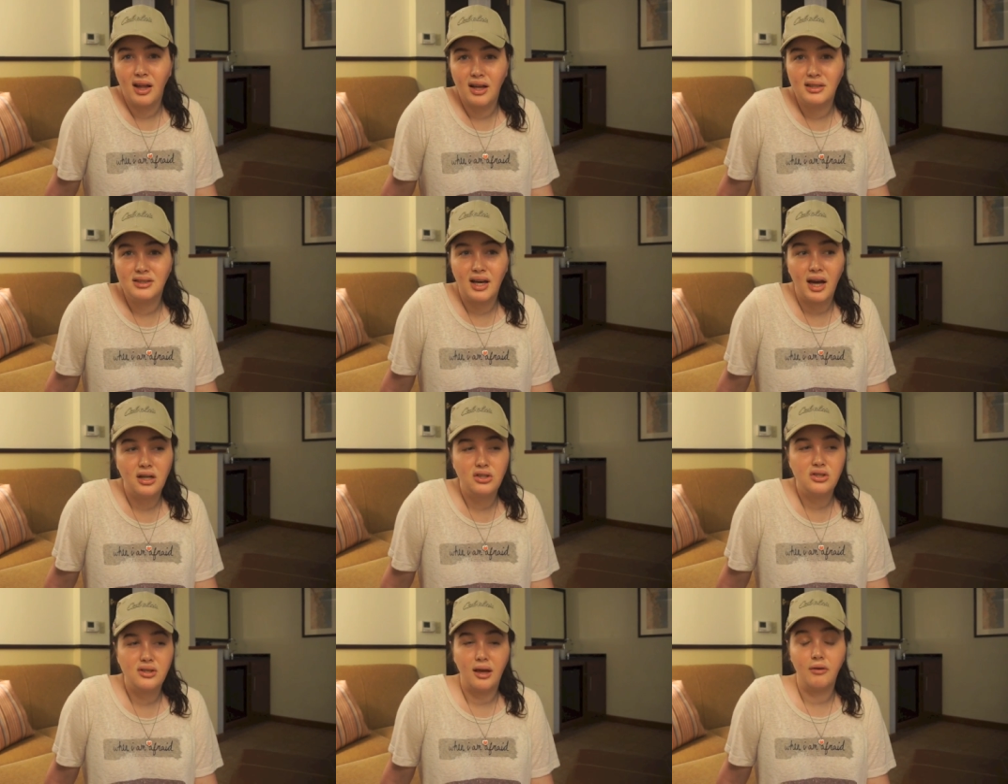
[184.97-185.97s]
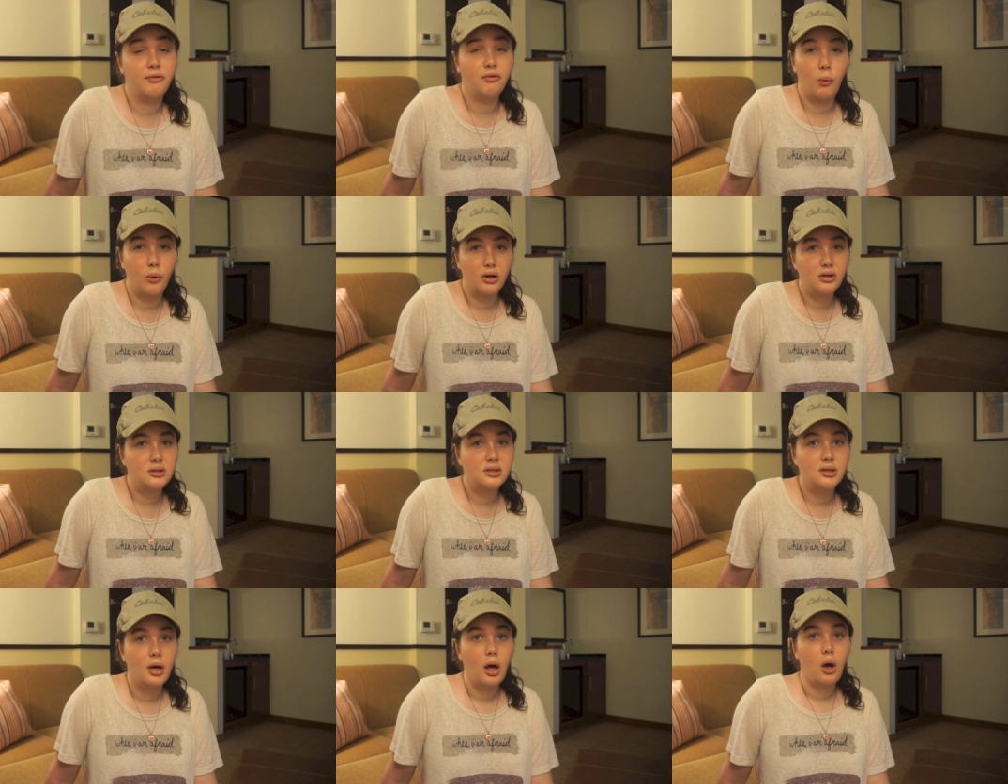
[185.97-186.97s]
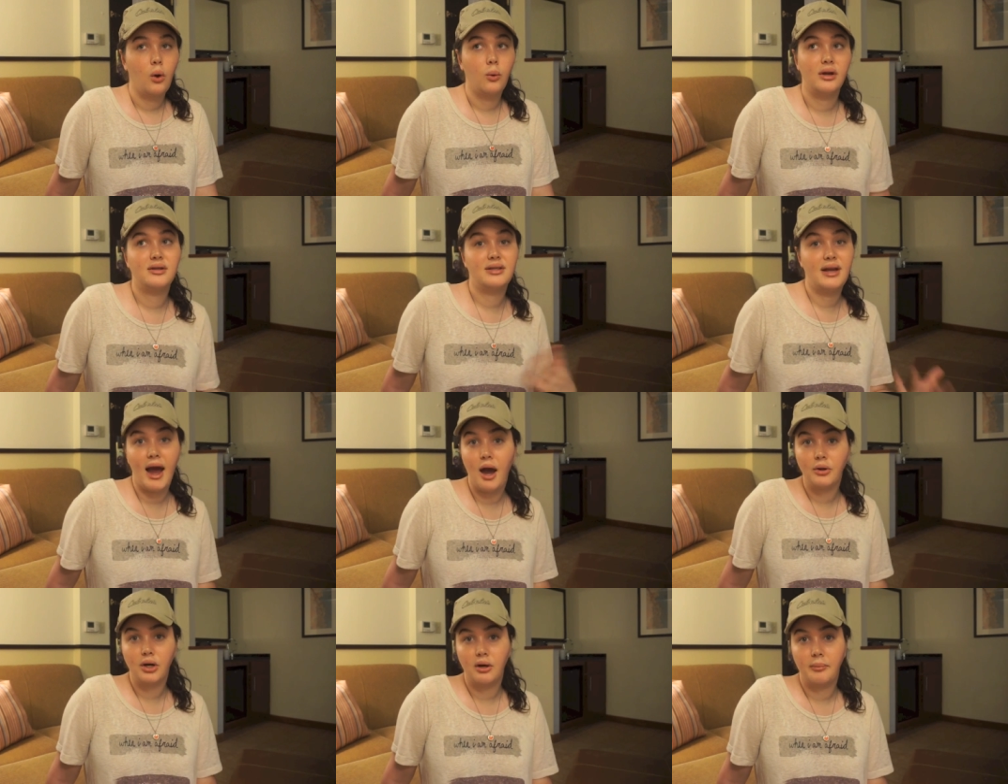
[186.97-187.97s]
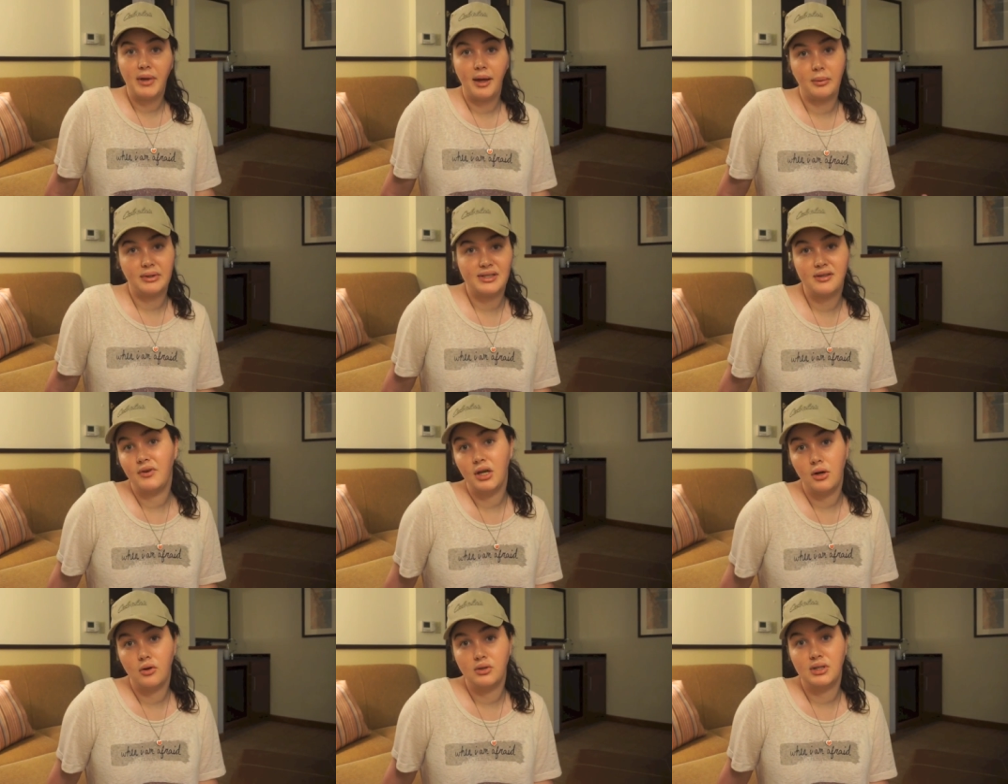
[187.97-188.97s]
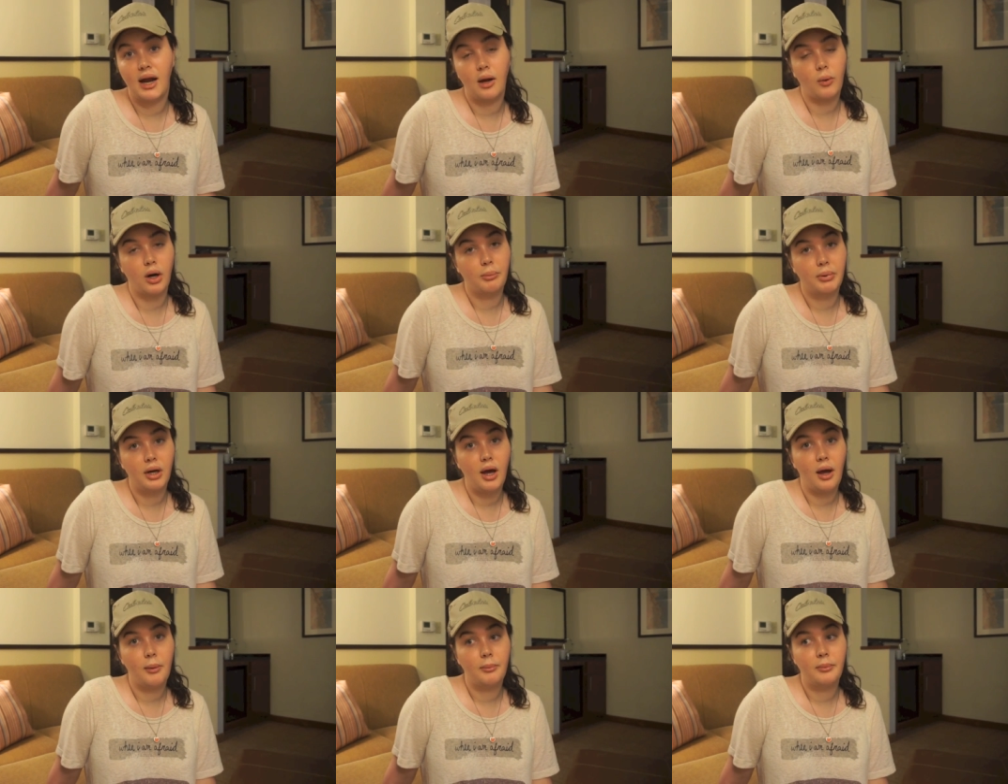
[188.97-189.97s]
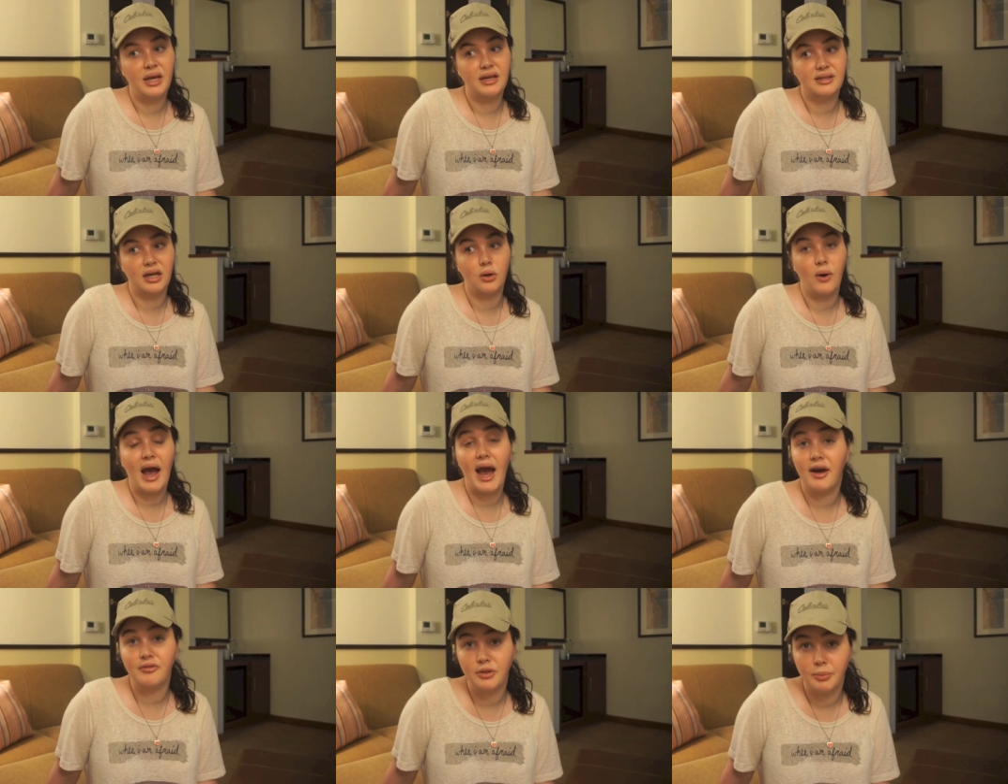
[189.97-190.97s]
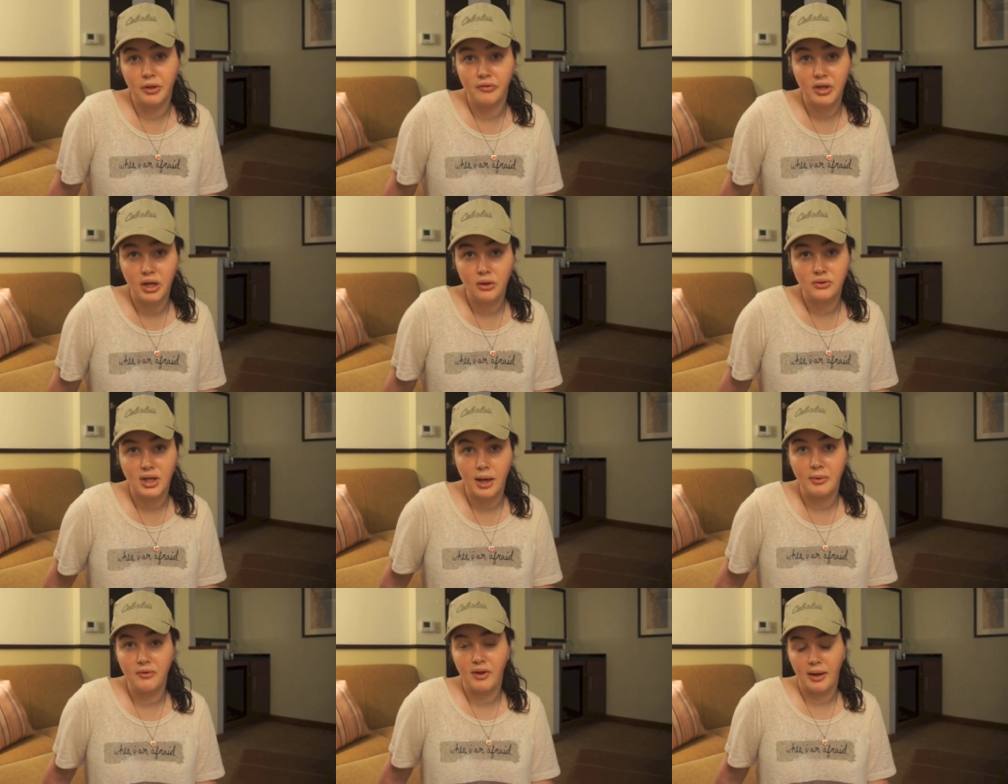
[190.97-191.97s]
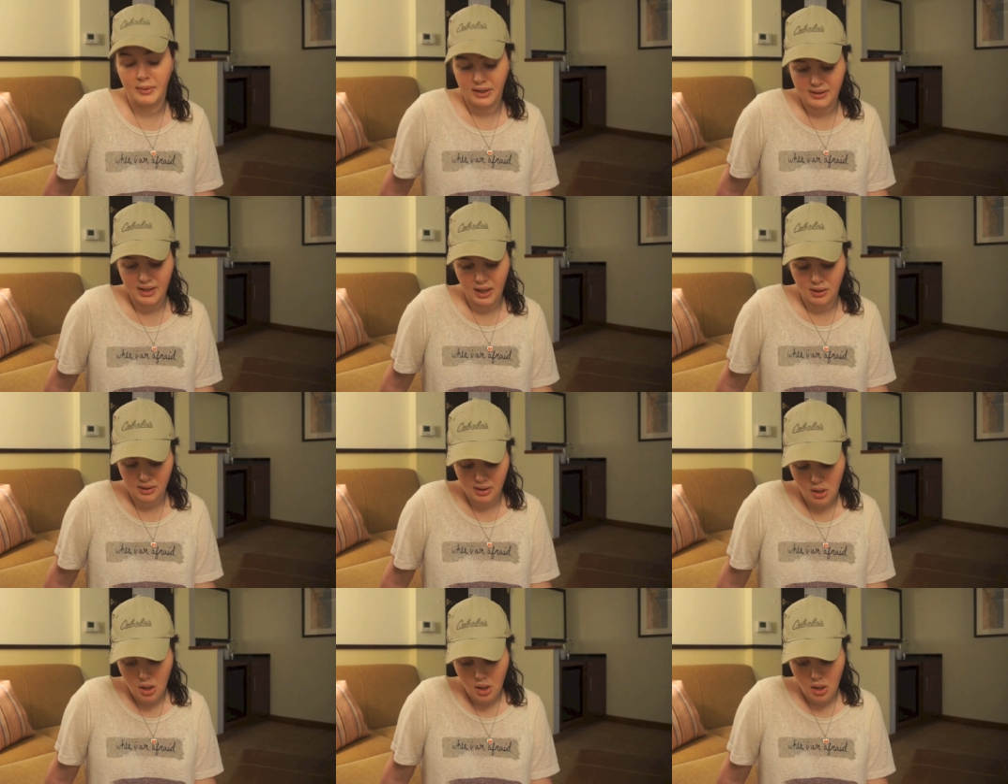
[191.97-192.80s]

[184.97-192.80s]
Like, it's kind of just like forced. Whereas now you're gonna be able to see videos that I wanna put up because I don't have to put videos up, if that makes sense.